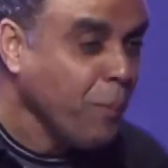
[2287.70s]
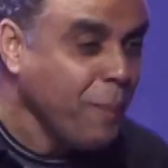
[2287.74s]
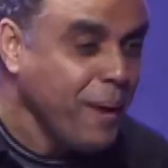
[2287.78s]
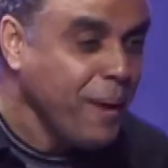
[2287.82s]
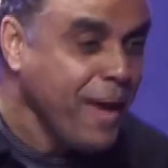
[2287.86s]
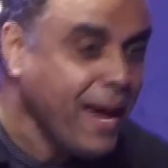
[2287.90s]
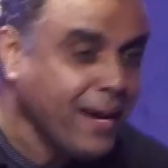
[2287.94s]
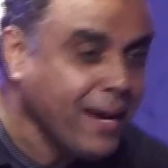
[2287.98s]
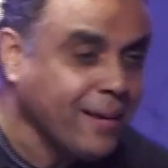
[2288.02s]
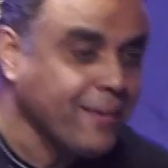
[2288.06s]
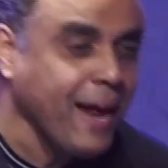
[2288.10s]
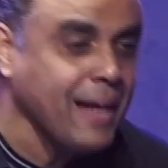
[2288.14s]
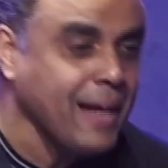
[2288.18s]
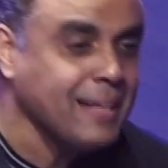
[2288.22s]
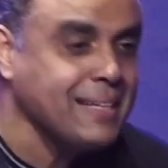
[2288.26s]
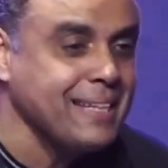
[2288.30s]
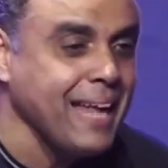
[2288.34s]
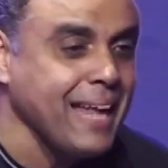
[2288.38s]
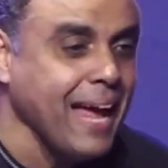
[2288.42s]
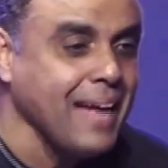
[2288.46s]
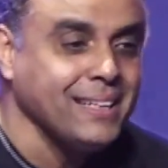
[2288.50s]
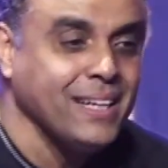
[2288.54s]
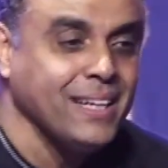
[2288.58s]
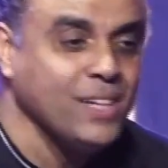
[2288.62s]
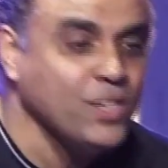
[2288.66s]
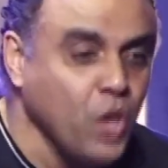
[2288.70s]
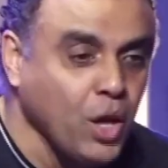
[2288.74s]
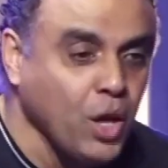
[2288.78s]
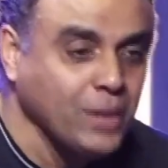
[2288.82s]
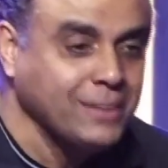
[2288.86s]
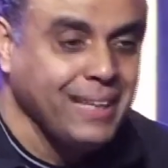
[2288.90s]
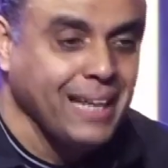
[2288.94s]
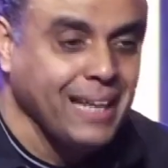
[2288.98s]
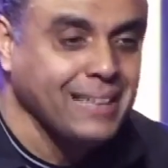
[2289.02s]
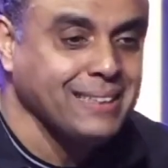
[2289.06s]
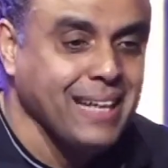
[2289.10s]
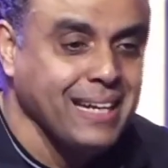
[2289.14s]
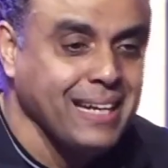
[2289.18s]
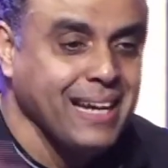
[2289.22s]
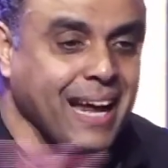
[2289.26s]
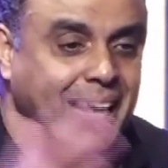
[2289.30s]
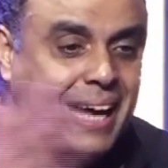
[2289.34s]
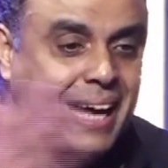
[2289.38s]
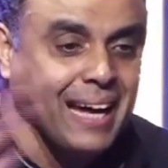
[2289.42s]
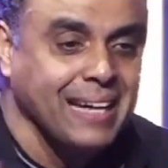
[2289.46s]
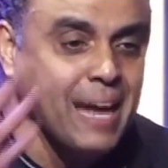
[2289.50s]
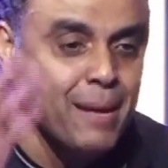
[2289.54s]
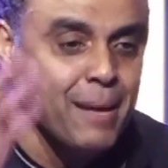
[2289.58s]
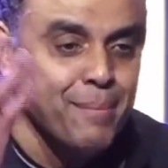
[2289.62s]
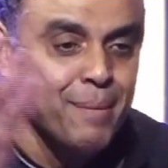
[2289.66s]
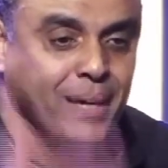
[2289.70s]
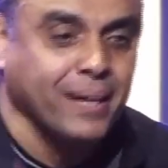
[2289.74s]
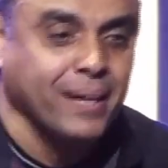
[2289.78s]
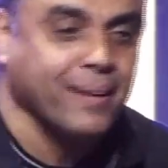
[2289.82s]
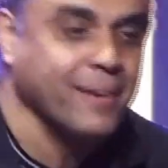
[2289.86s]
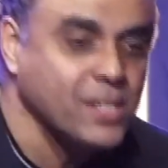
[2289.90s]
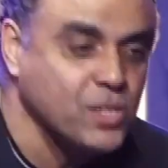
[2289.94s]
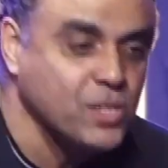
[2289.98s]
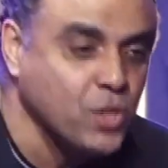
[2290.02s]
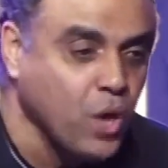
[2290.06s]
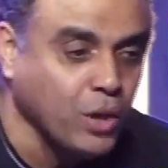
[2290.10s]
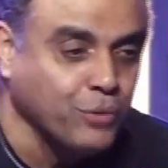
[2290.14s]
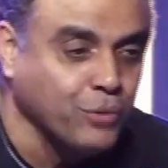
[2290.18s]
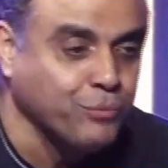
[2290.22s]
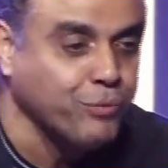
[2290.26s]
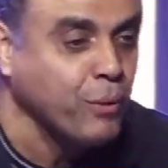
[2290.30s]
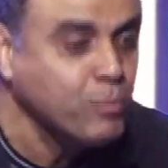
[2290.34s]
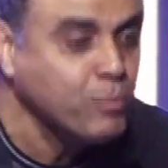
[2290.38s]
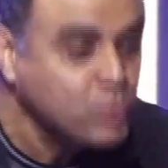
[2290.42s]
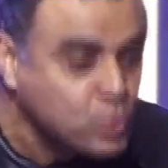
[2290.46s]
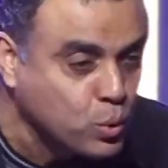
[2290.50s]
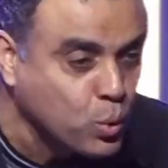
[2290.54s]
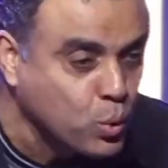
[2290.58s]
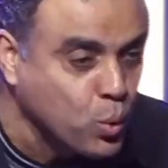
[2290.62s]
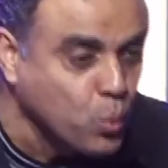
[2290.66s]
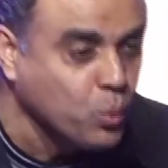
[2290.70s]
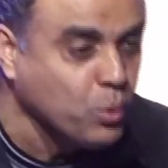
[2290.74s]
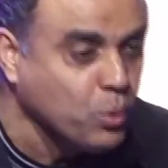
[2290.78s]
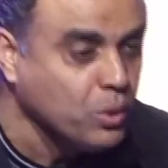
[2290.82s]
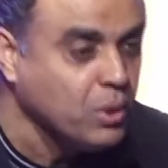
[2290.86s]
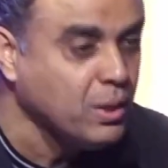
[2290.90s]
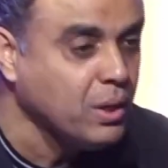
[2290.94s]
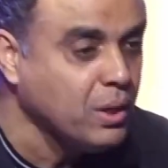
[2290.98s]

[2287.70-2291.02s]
be a great surgeon, not just an academic result from school.